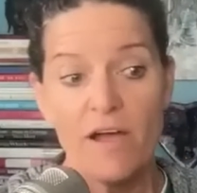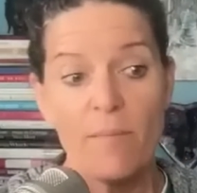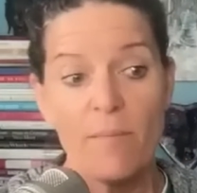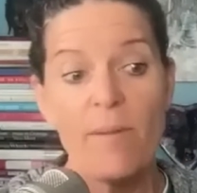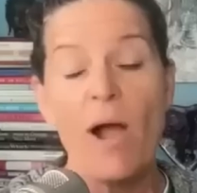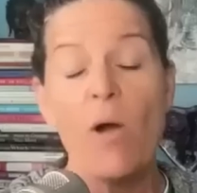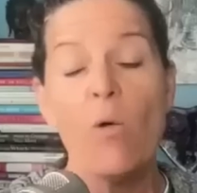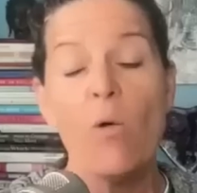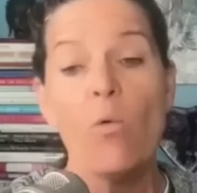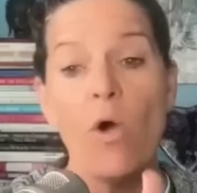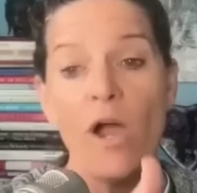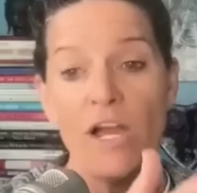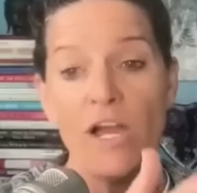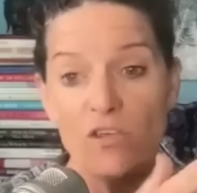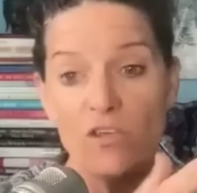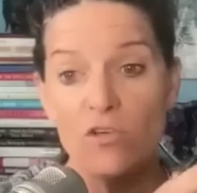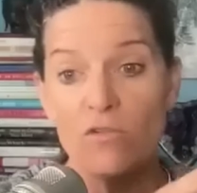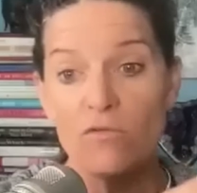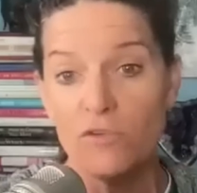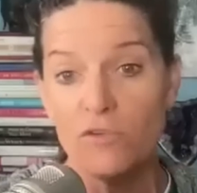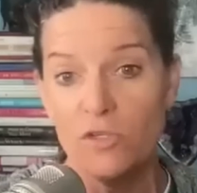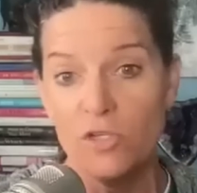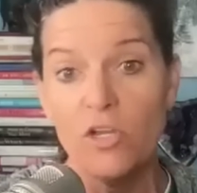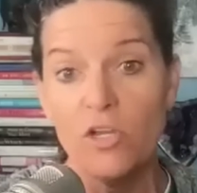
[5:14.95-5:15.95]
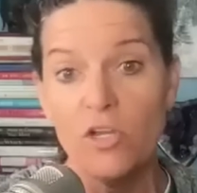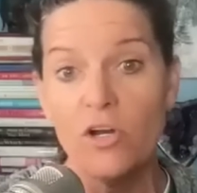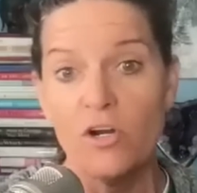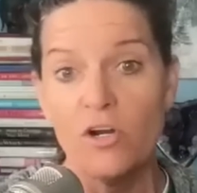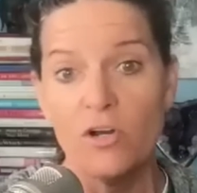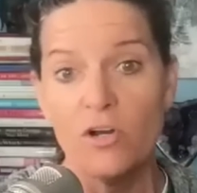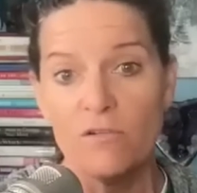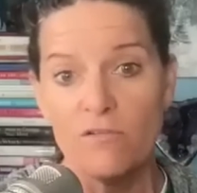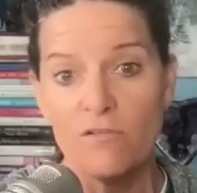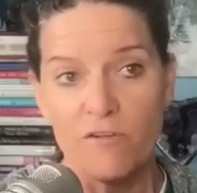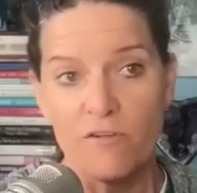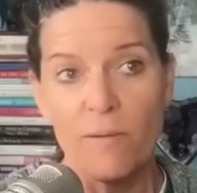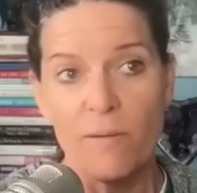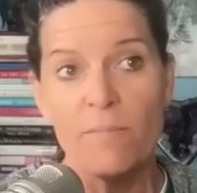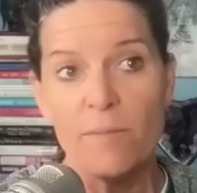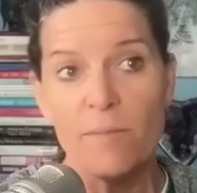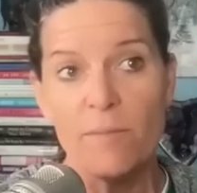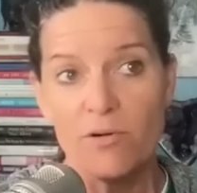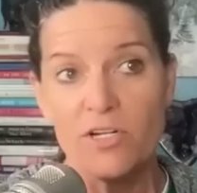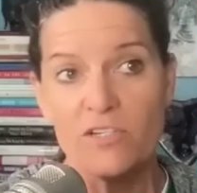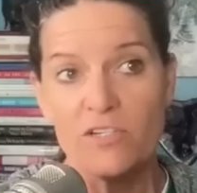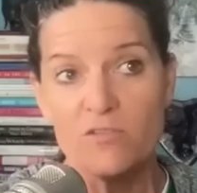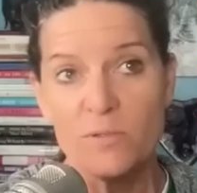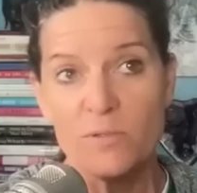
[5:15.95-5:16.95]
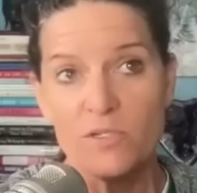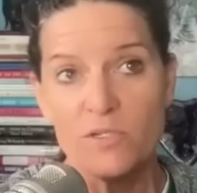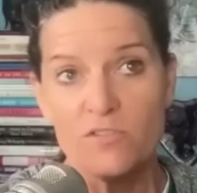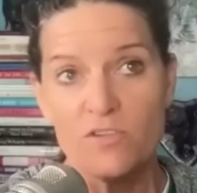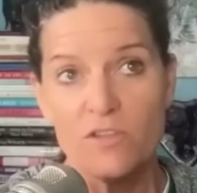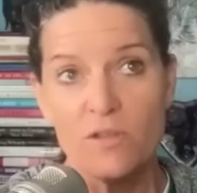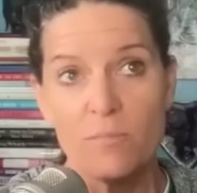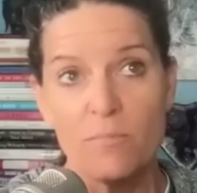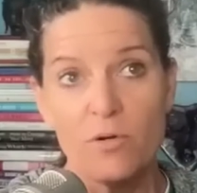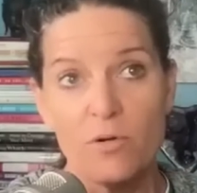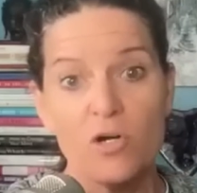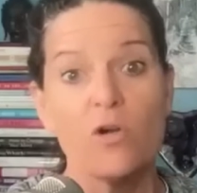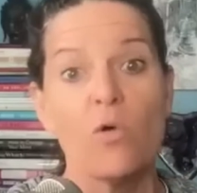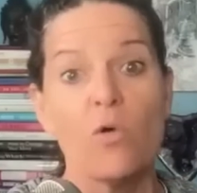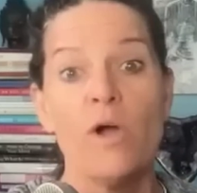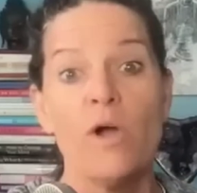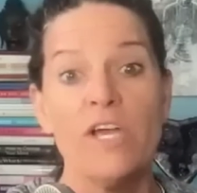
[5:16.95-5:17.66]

about what you've learned from the principles of the book,